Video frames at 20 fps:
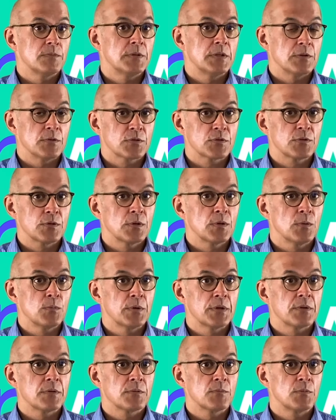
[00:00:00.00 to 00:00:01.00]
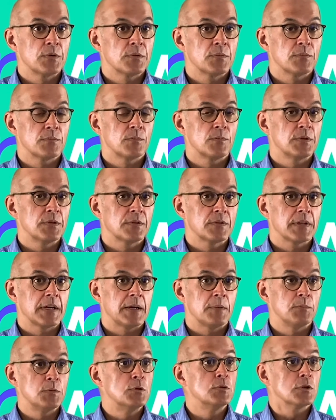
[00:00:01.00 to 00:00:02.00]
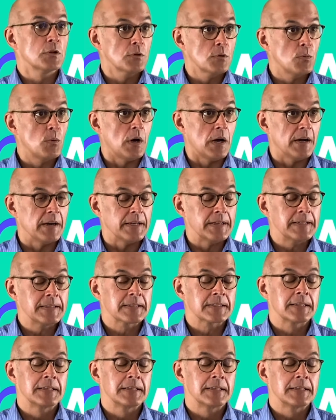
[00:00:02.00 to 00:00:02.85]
you know, struggle with mood otherwise,